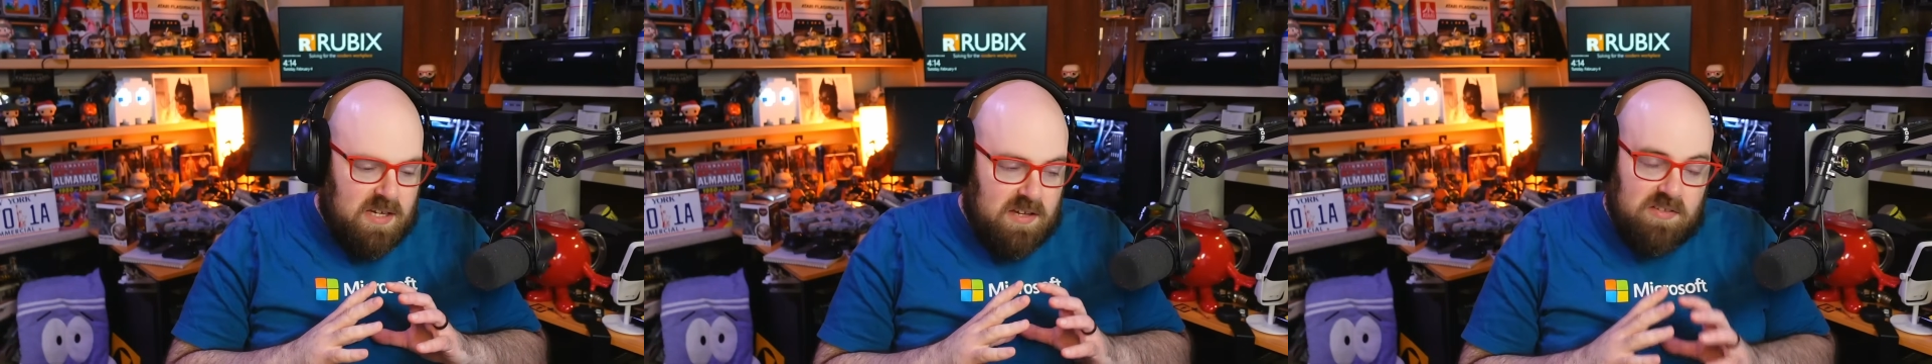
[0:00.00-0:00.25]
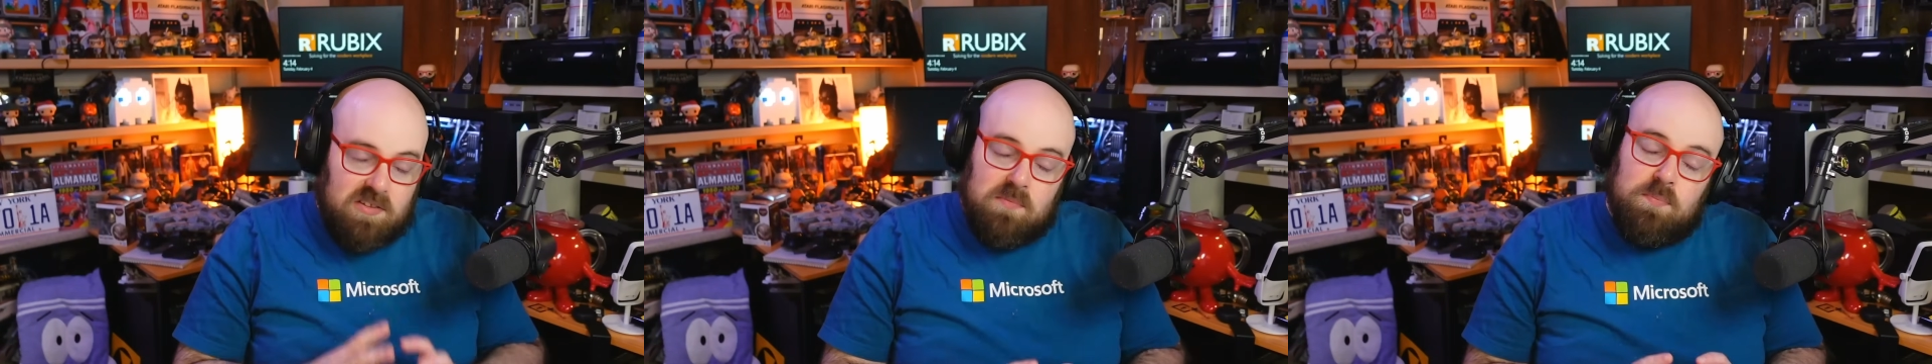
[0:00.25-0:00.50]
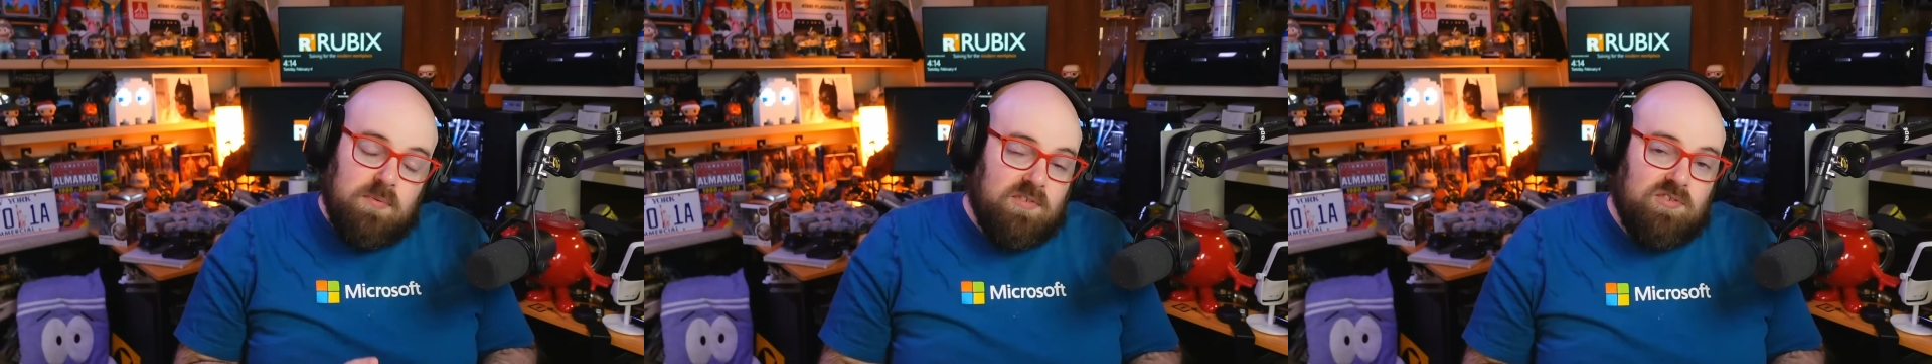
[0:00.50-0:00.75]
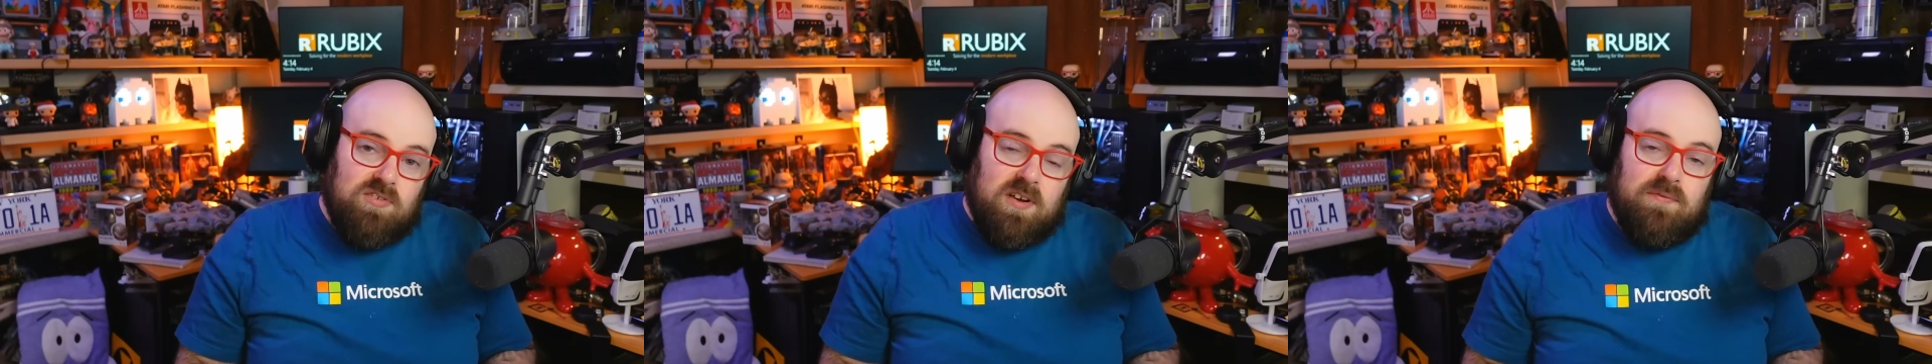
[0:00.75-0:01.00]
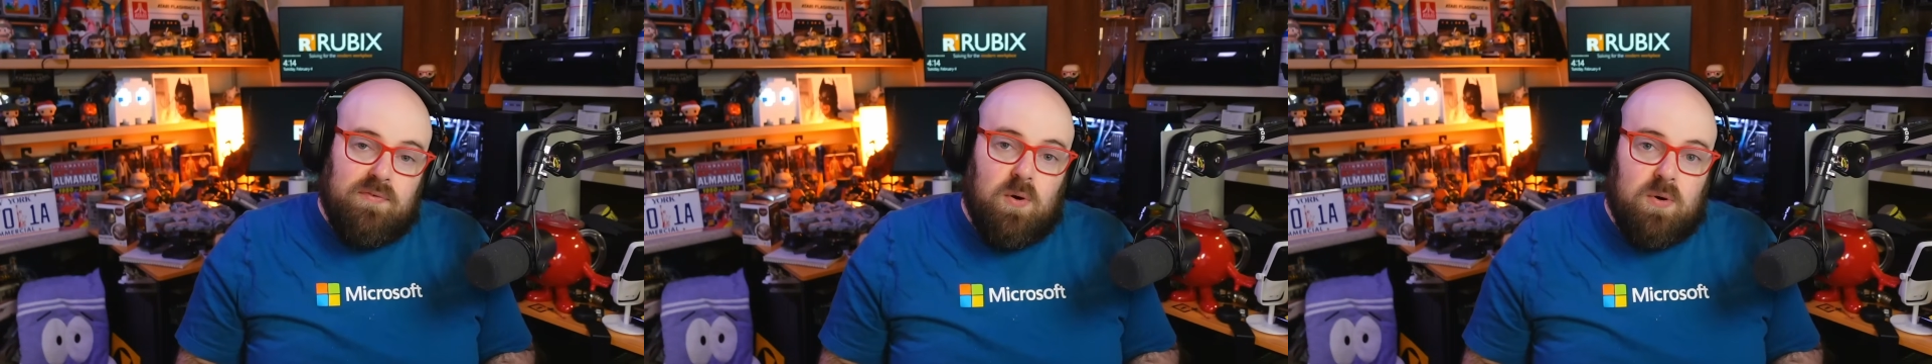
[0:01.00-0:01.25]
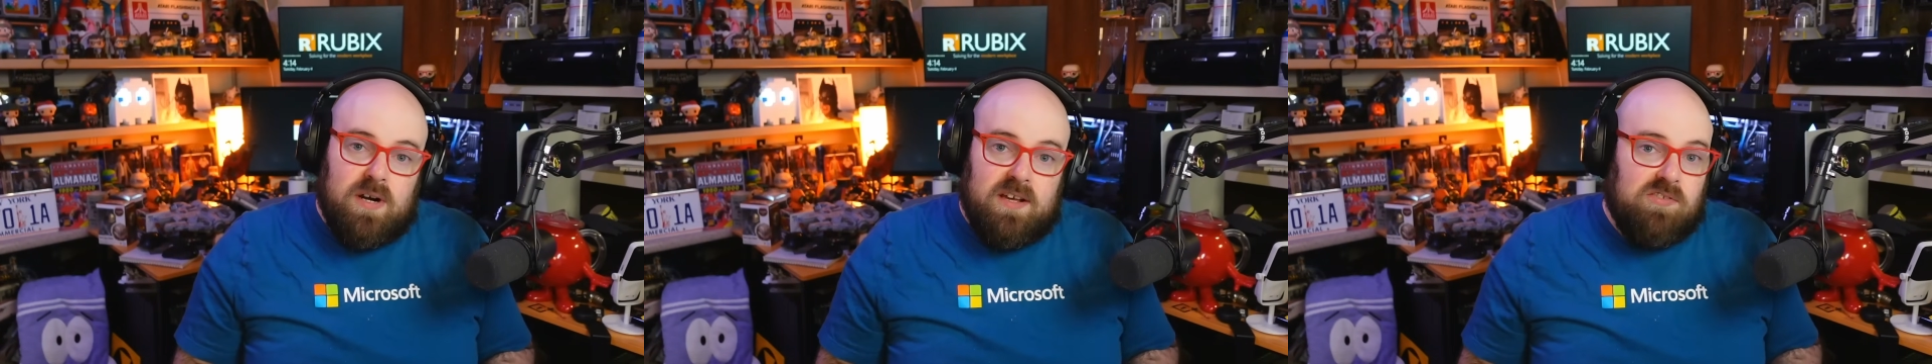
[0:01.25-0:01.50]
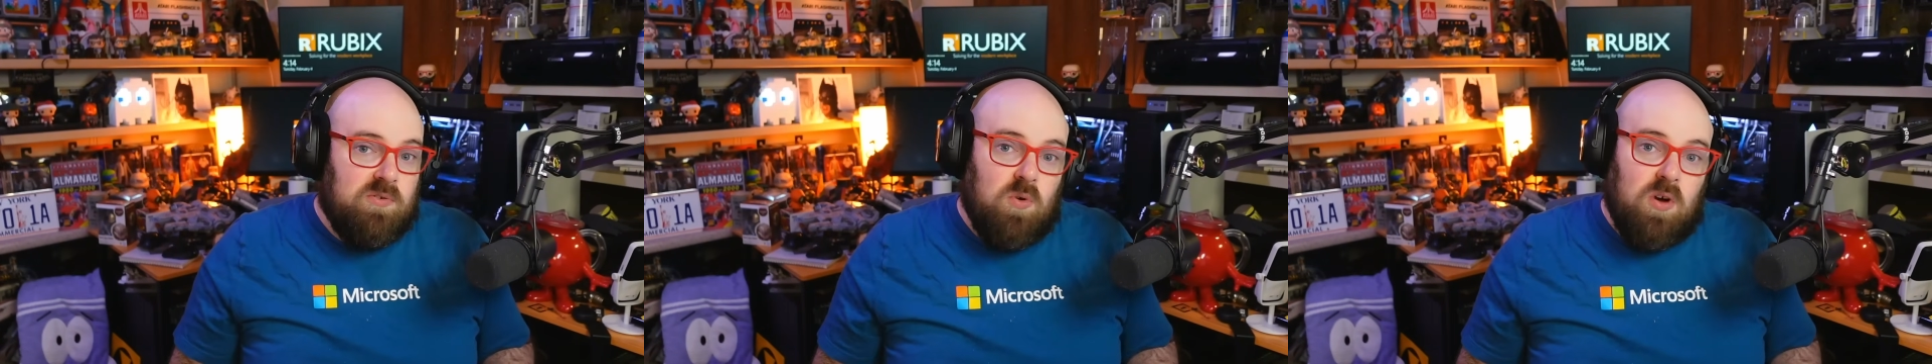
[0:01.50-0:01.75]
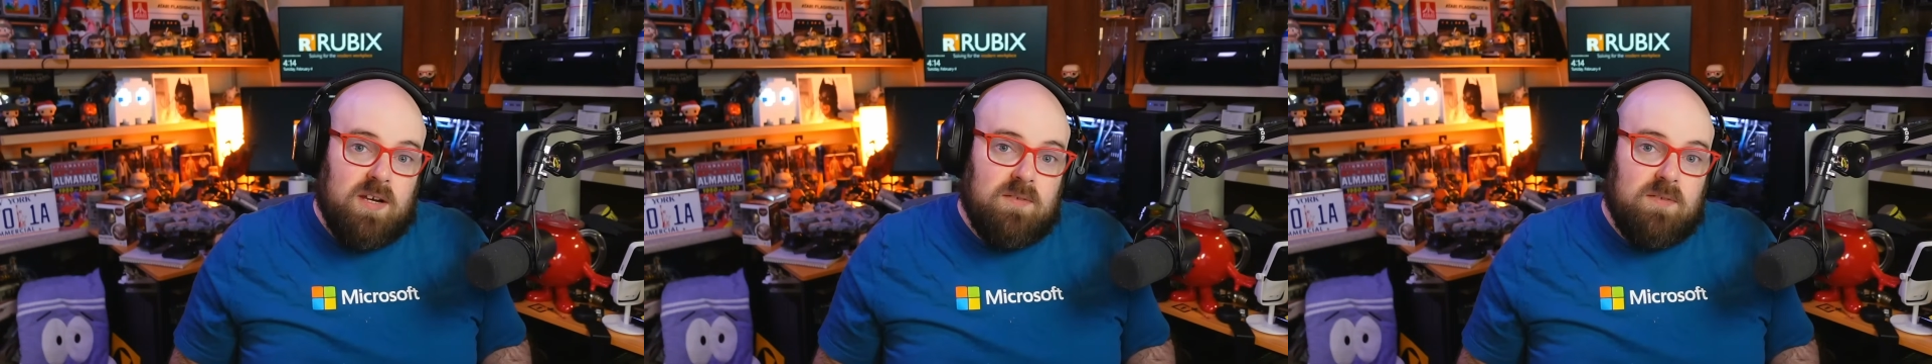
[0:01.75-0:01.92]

simple and straightforward as you want.